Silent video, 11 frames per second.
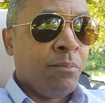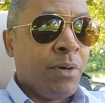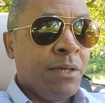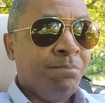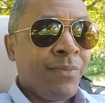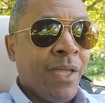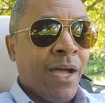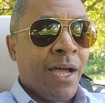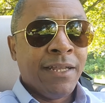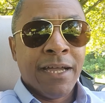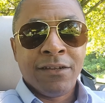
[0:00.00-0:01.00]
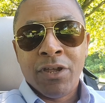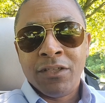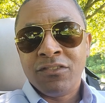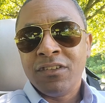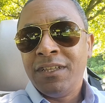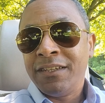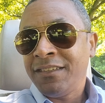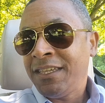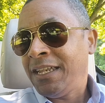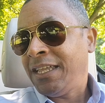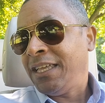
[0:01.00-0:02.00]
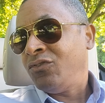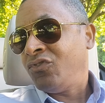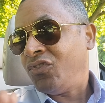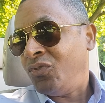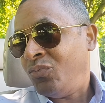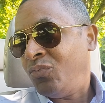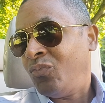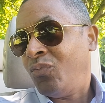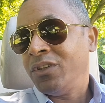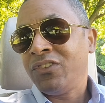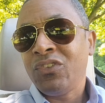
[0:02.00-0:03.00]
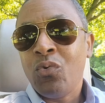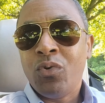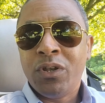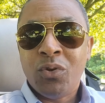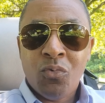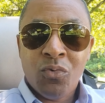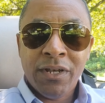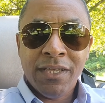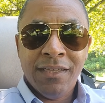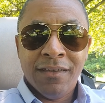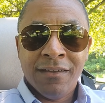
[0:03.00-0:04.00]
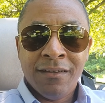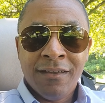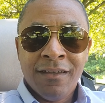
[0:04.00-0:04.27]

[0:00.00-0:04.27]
But I digress. Let's get into what's going on here